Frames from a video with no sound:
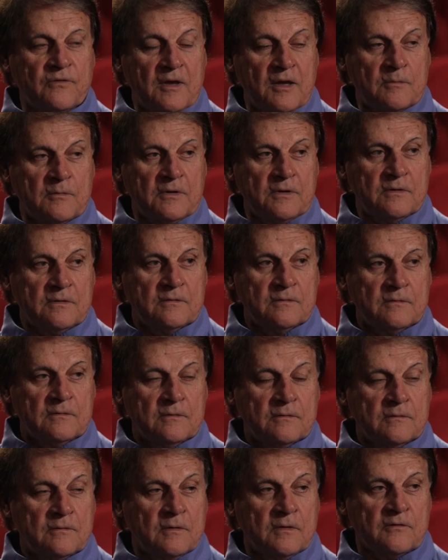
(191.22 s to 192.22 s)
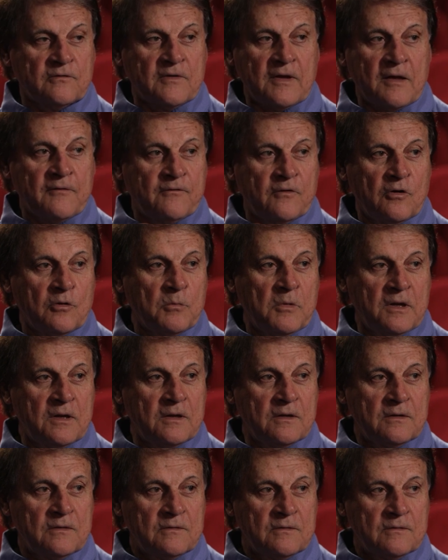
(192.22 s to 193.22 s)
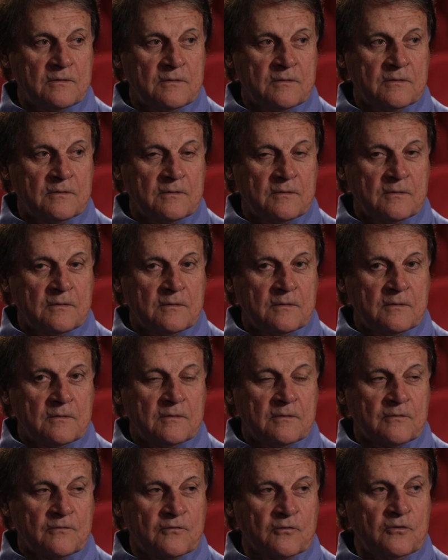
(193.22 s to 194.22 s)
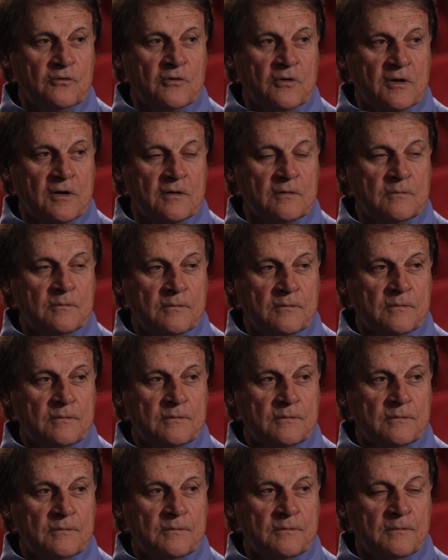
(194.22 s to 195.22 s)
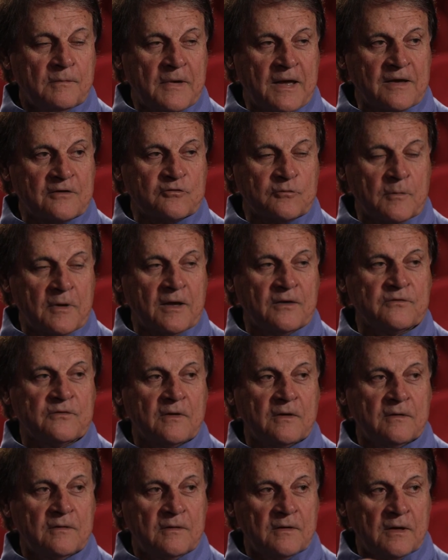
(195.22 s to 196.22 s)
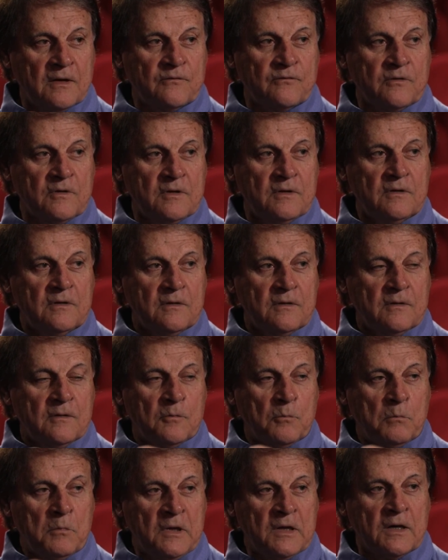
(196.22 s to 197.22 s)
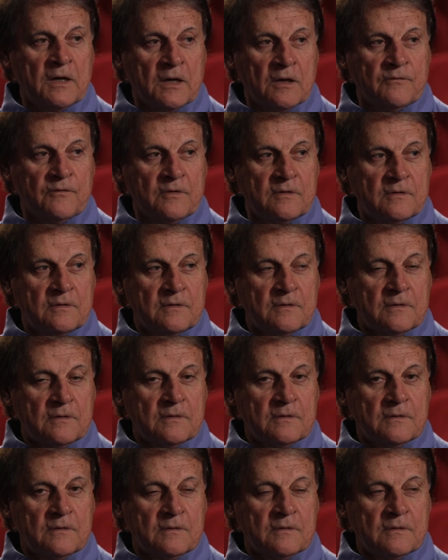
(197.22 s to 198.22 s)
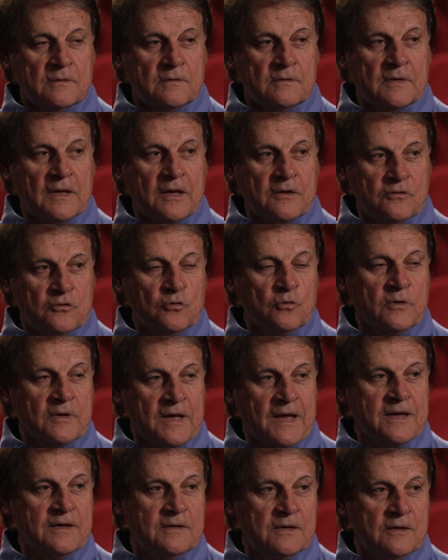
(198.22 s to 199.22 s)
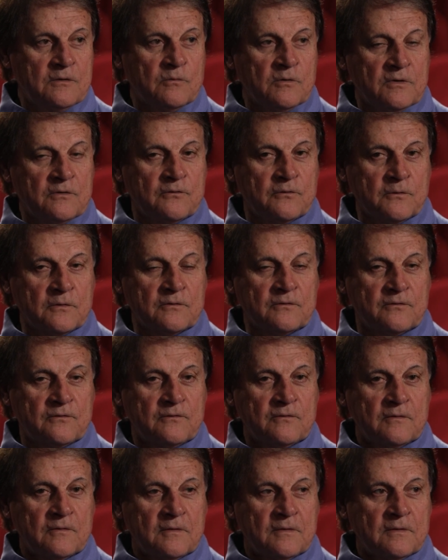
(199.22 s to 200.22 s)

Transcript: family, it's not very many. So you ought to maximize every minute of it, not do what I did, which was